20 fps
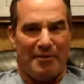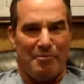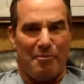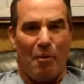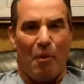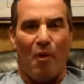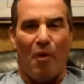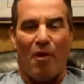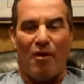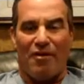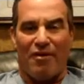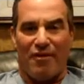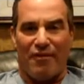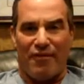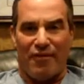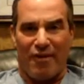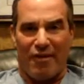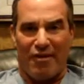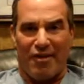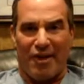more
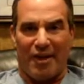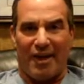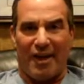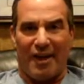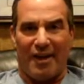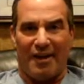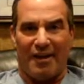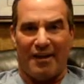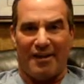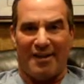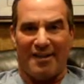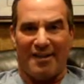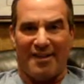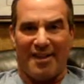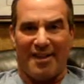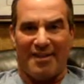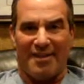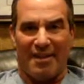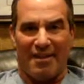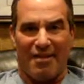sophisticated
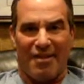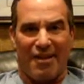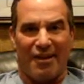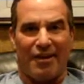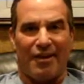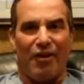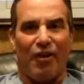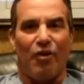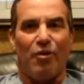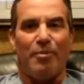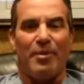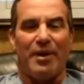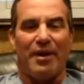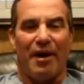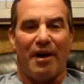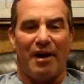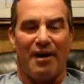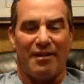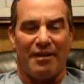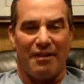than this and go
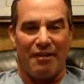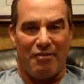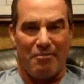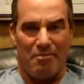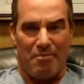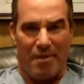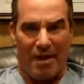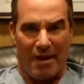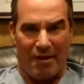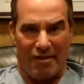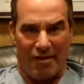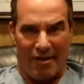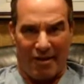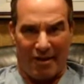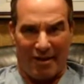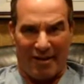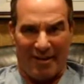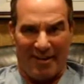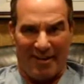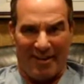beyond this
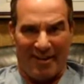basic